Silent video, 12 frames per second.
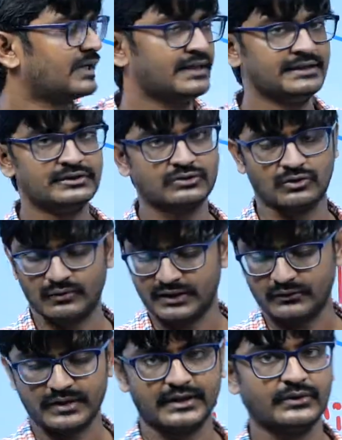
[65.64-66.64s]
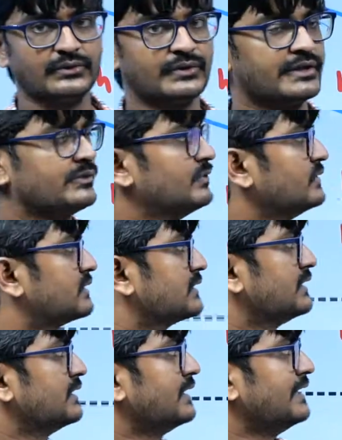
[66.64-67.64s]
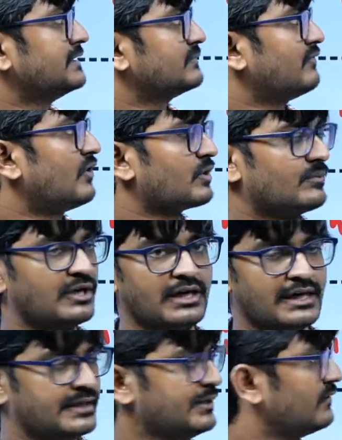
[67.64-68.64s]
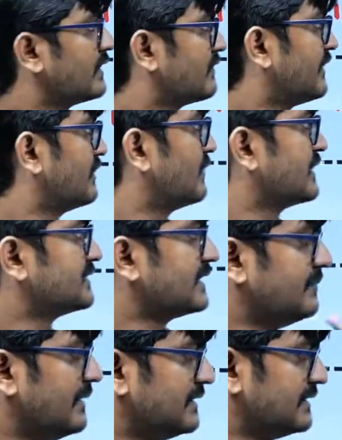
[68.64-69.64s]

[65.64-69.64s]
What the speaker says: length. So what you can do, you can use lens formula and you can find what is the image